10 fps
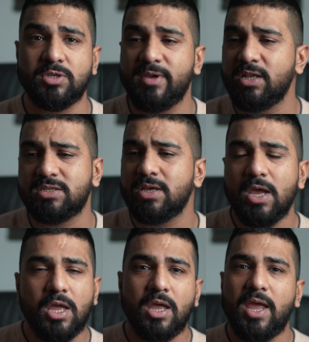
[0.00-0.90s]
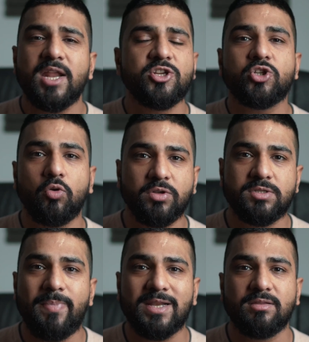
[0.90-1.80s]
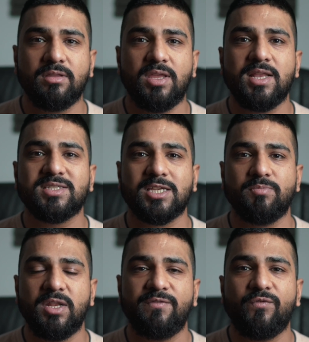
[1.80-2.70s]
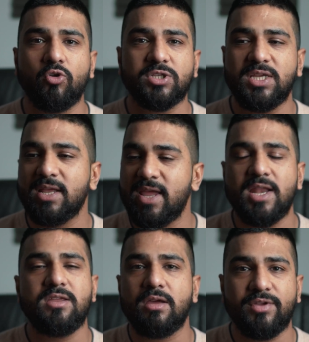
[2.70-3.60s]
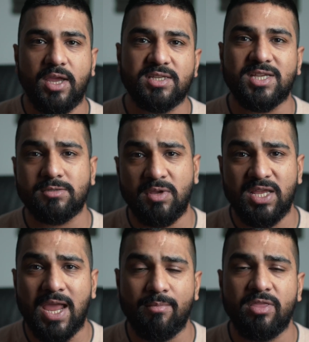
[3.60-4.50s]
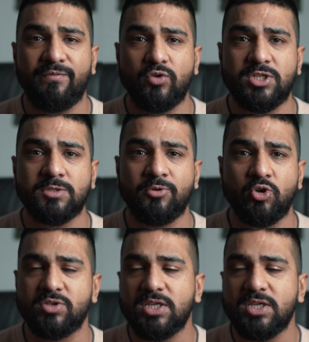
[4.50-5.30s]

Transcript: I mean, it's head and shoulders better than the Instax Mini 40 and any other Instax Mini camera that Fuji has produced.